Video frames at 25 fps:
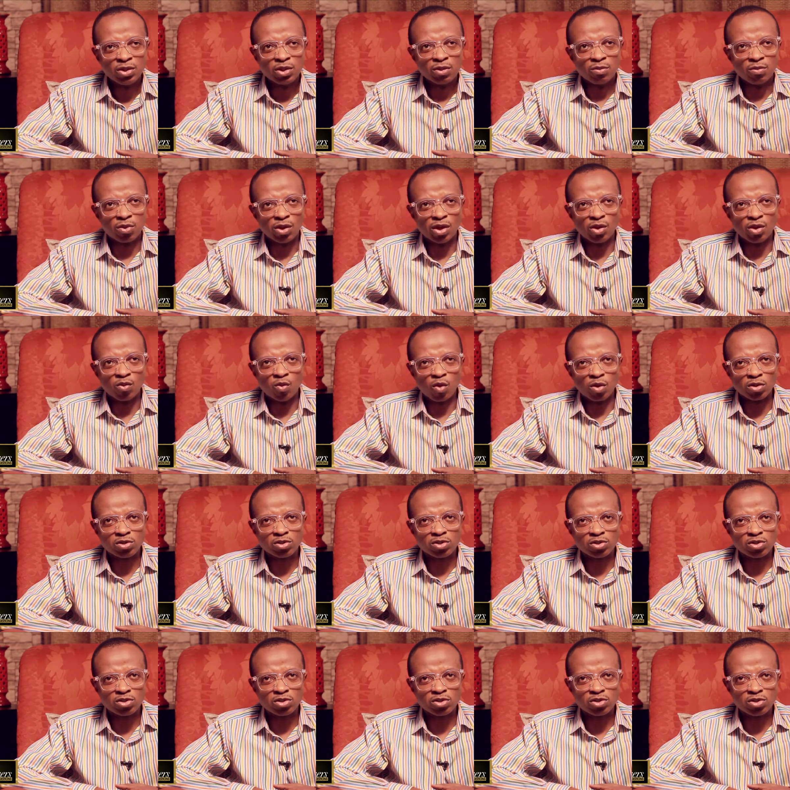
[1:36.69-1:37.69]
but he
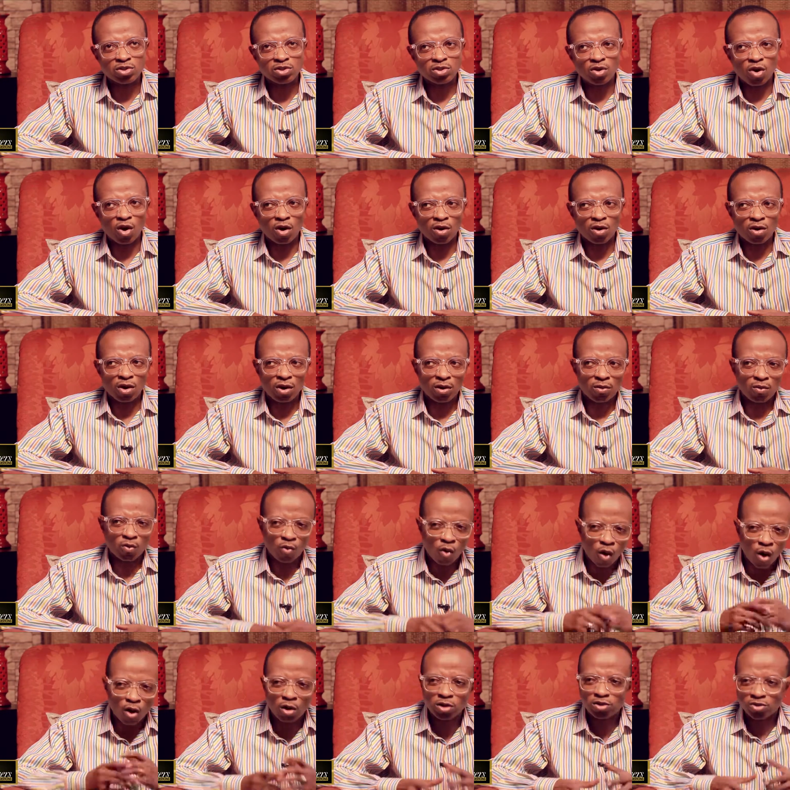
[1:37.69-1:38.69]
was
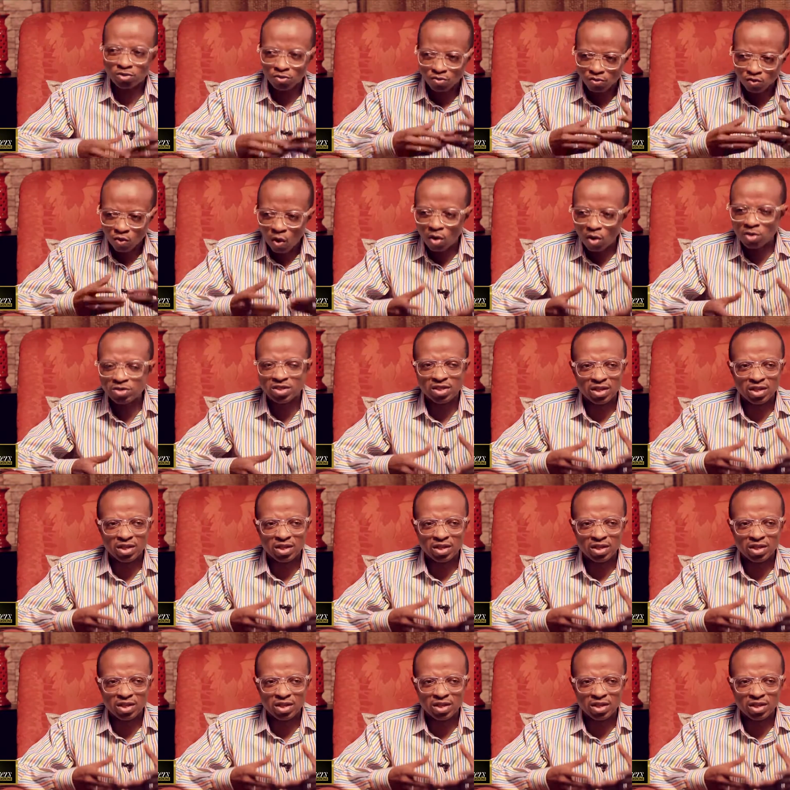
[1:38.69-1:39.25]
once